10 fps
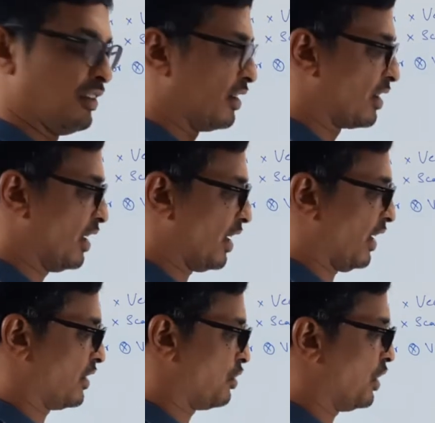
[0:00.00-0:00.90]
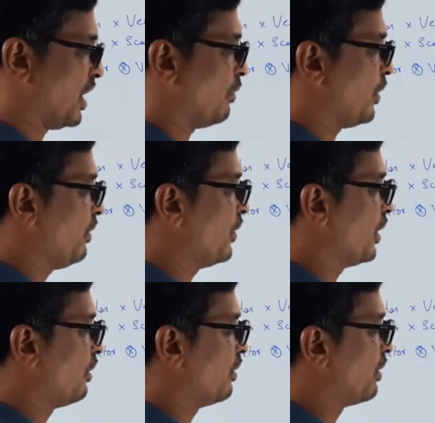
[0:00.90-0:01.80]
Correct. So what happened
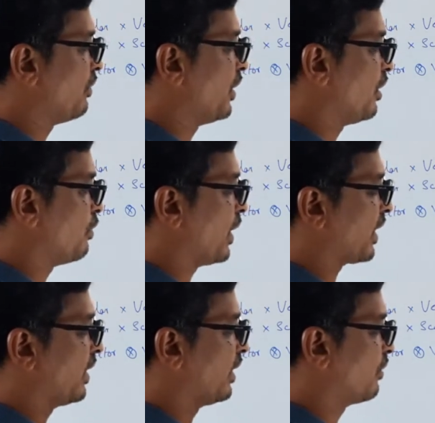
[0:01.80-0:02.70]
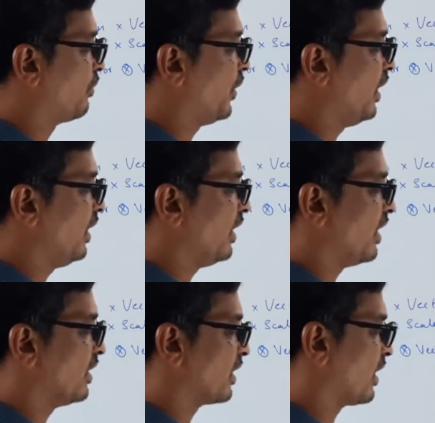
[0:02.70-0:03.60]
when your magnetic field
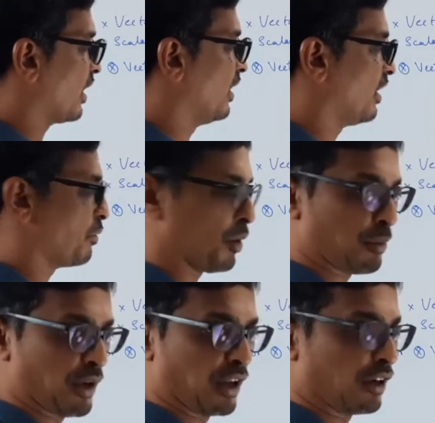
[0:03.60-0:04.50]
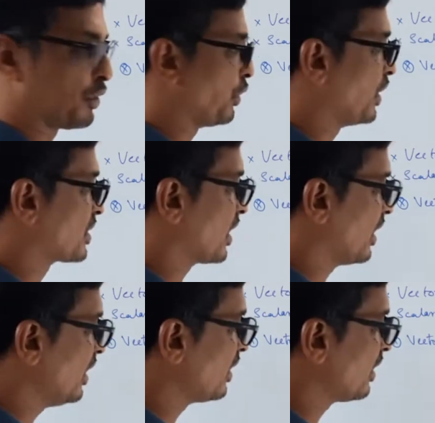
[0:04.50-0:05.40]
and the current are perpendicular to each
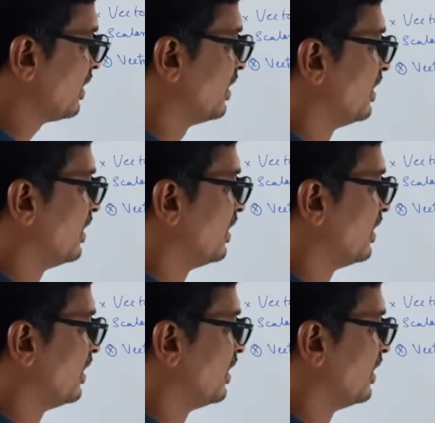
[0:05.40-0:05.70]
other?